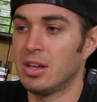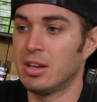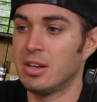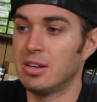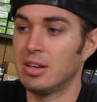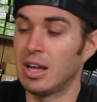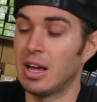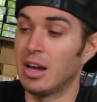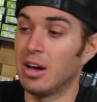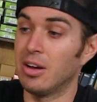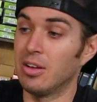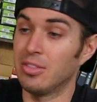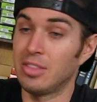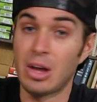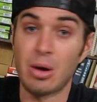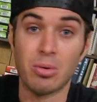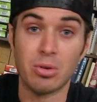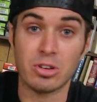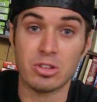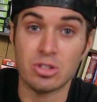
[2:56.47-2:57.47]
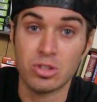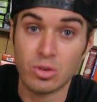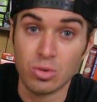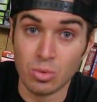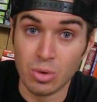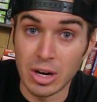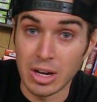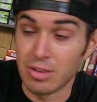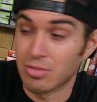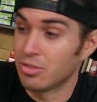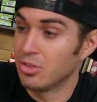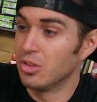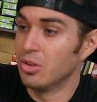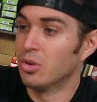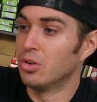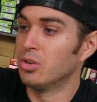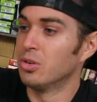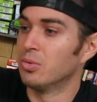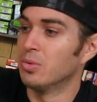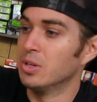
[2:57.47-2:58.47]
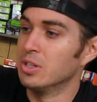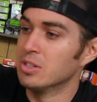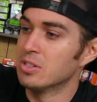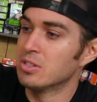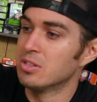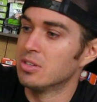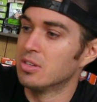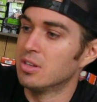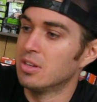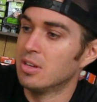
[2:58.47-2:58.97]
Now that works great for the older ones,